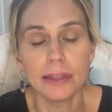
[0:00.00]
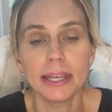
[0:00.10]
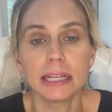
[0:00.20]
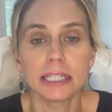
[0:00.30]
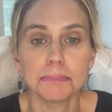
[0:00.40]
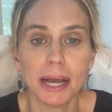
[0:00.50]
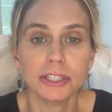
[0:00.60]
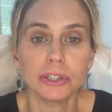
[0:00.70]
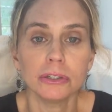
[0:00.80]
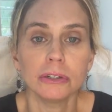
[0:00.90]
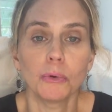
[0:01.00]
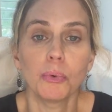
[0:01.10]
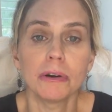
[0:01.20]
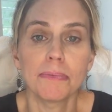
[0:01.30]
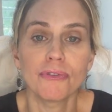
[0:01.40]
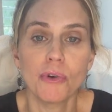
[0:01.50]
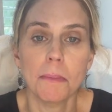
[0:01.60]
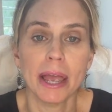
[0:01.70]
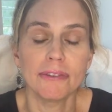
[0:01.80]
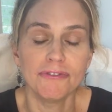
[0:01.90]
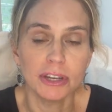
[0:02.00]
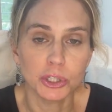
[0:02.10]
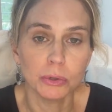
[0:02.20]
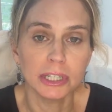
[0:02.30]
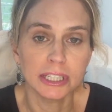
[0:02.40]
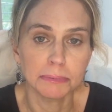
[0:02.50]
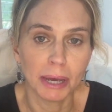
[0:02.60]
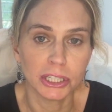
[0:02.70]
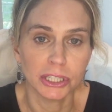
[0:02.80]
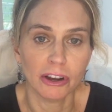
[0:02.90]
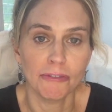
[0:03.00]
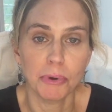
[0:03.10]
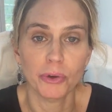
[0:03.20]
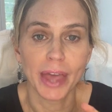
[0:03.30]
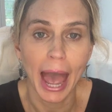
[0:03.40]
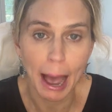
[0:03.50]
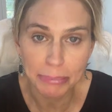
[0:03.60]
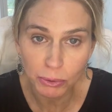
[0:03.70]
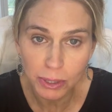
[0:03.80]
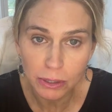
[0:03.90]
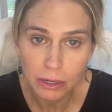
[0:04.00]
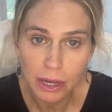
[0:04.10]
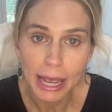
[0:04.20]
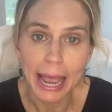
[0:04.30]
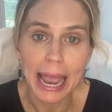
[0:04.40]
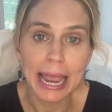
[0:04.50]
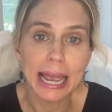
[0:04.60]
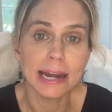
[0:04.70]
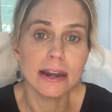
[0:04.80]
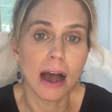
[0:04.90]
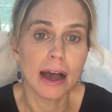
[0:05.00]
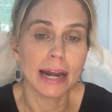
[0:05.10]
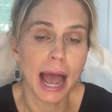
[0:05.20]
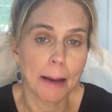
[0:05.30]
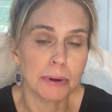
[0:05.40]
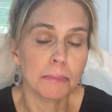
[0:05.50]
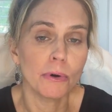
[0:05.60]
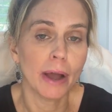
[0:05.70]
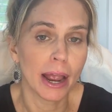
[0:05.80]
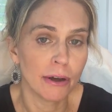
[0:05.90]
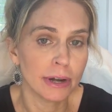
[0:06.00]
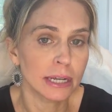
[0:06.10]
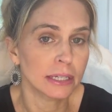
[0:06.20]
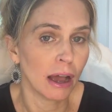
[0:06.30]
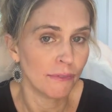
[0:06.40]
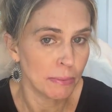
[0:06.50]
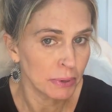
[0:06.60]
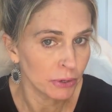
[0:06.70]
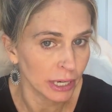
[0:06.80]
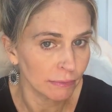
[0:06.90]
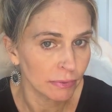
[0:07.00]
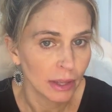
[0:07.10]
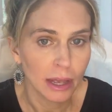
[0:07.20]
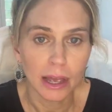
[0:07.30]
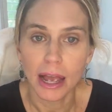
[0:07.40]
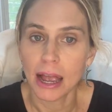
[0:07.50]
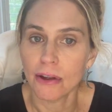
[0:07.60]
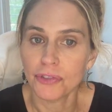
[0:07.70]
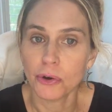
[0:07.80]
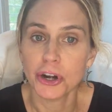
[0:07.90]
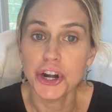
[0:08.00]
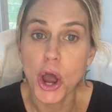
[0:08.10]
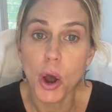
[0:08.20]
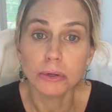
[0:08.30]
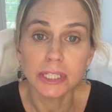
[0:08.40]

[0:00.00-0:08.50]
The inspector will perform a visual inspection of both habitable and non-habitable areas of the building. If there are no